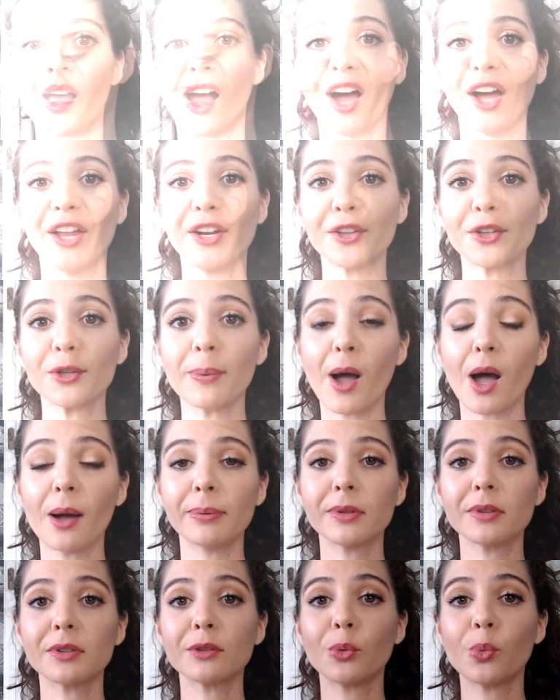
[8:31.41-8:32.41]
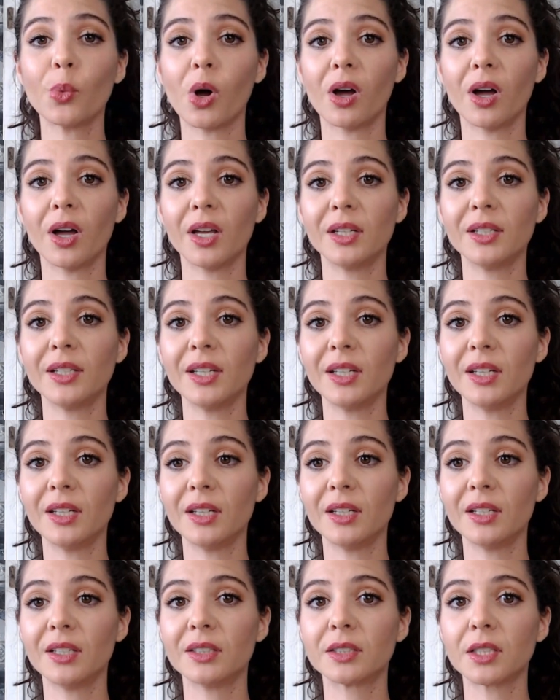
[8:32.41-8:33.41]
Another popular one
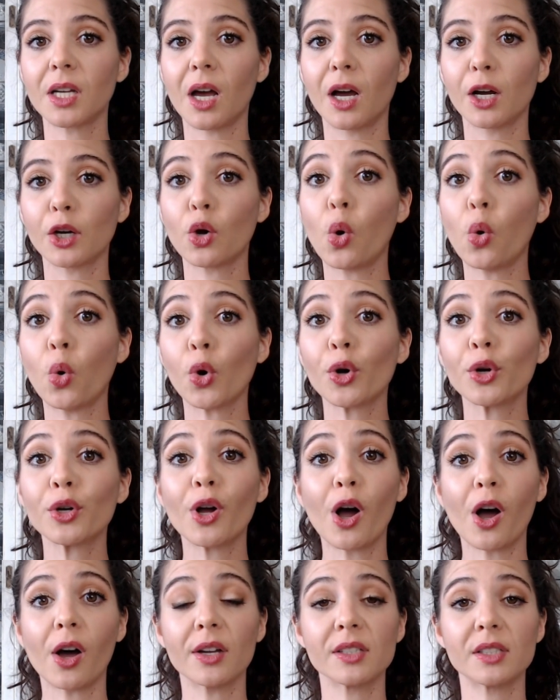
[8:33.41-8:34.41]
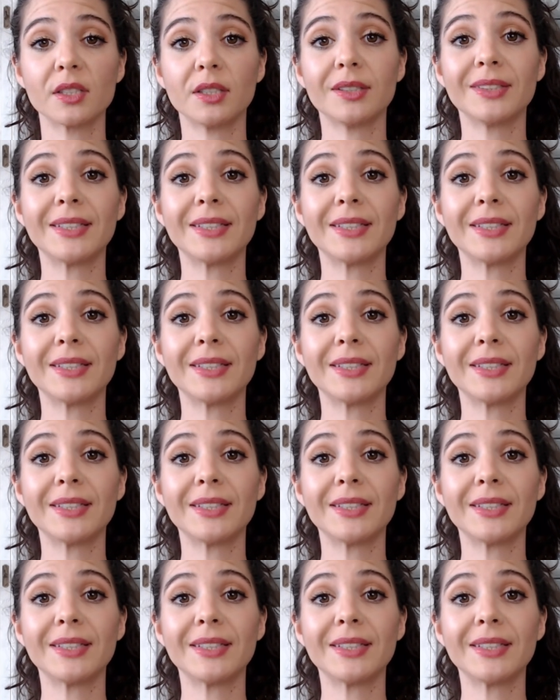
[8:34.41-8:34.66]
is uh, corn causes